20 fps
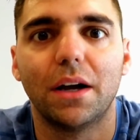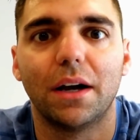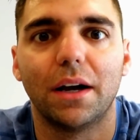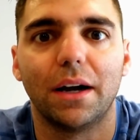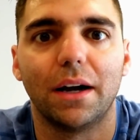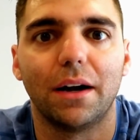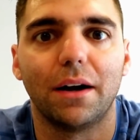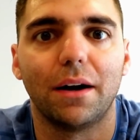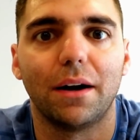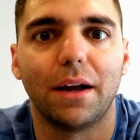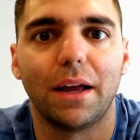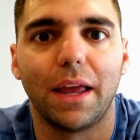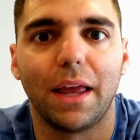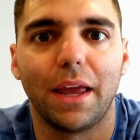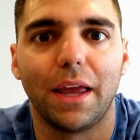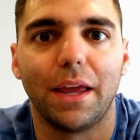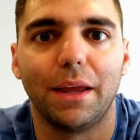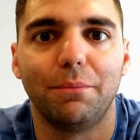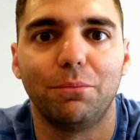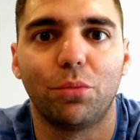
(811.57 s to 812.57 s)

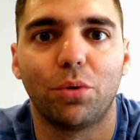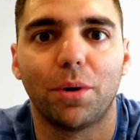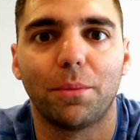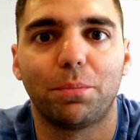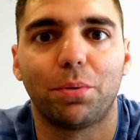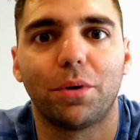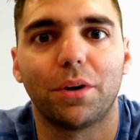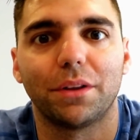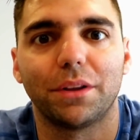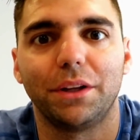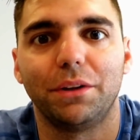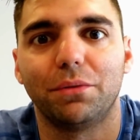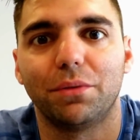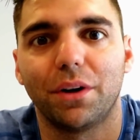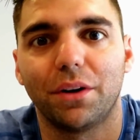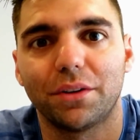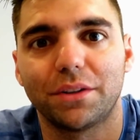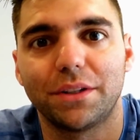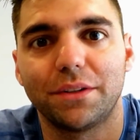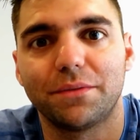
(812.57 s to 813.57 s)
and more importantly,
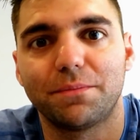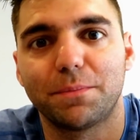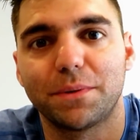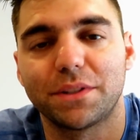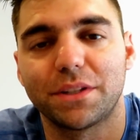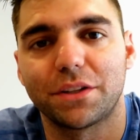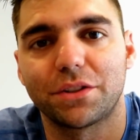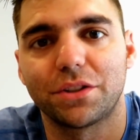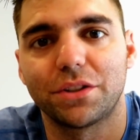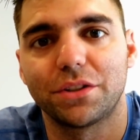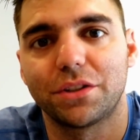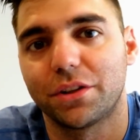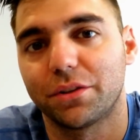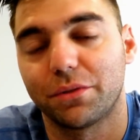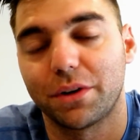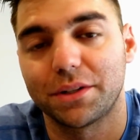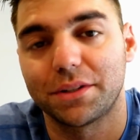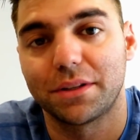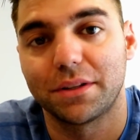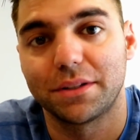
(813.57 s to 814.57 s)
relative position to
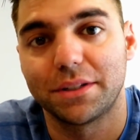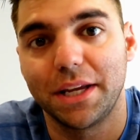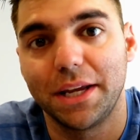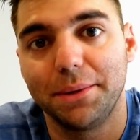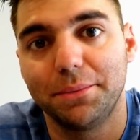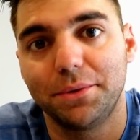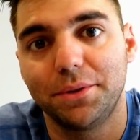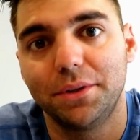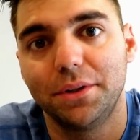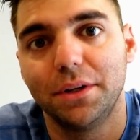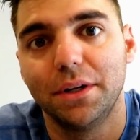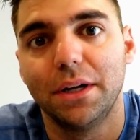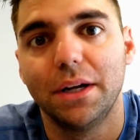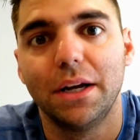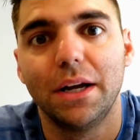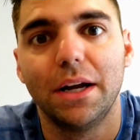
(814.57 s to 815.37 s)
the rest of the table.